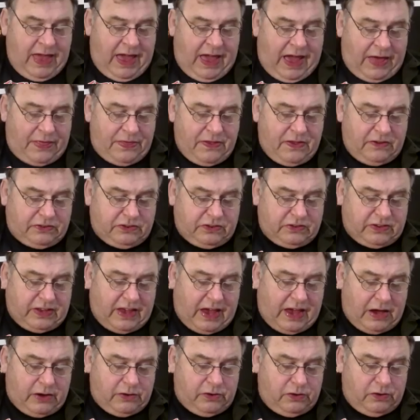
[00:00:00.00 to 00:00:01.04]
And this is
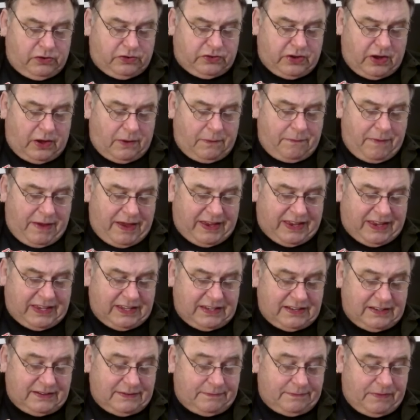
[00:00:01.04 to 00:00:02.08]
how you shall make
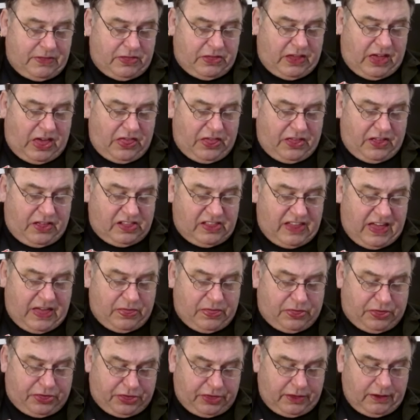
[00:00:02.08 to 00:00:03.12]
it the
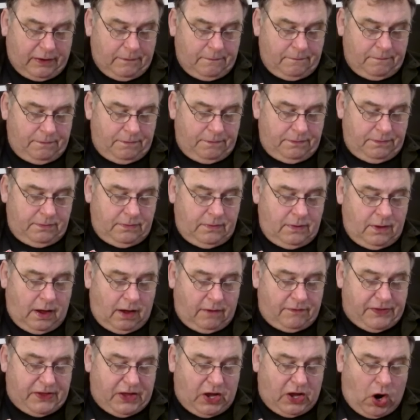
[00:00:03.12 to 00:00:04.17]
length
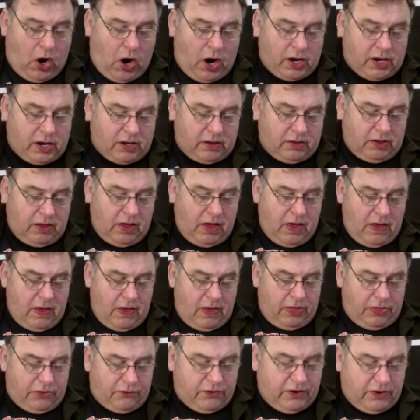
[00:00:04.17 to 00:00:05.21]
of the ark
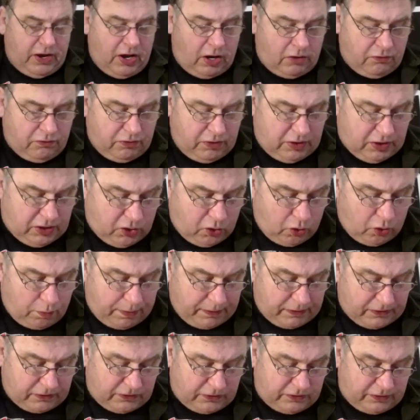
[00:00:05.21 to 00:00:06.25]
300
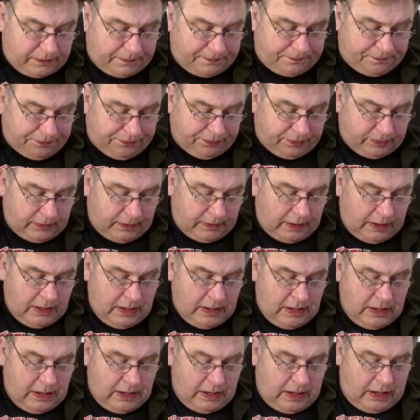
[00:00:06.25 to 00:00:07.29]
cubits,
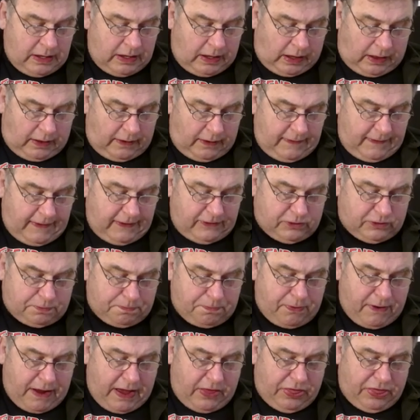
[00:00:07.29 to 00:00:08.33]
its
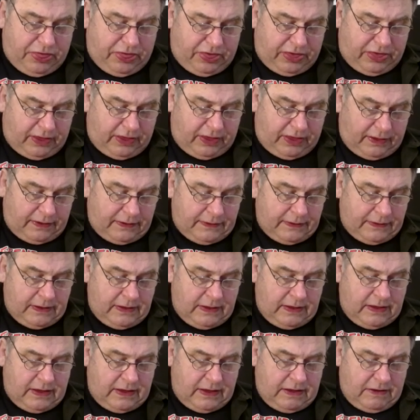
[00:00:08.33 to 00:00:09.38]
breadth
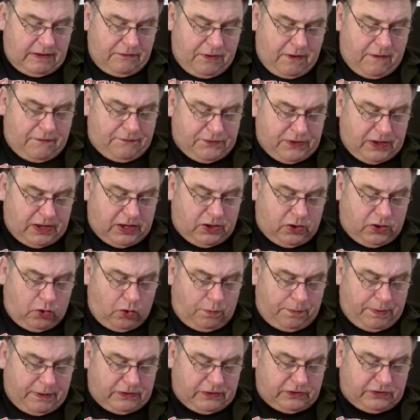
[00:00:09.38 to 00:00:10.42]
50
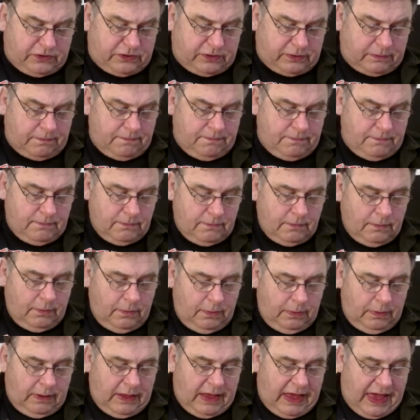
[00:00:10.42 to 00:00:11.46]
cubits
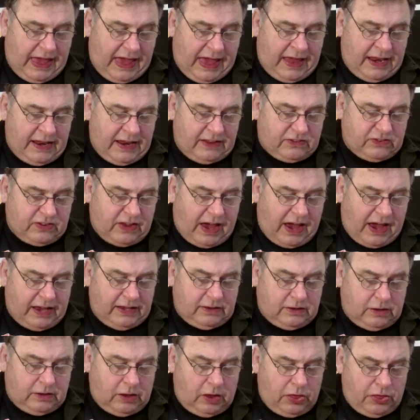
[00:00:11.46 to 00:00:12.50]
and its
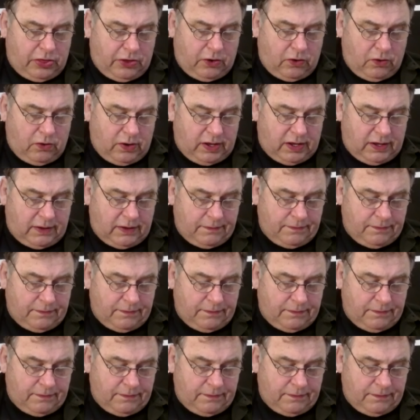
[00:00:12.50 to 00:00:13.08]
height 30.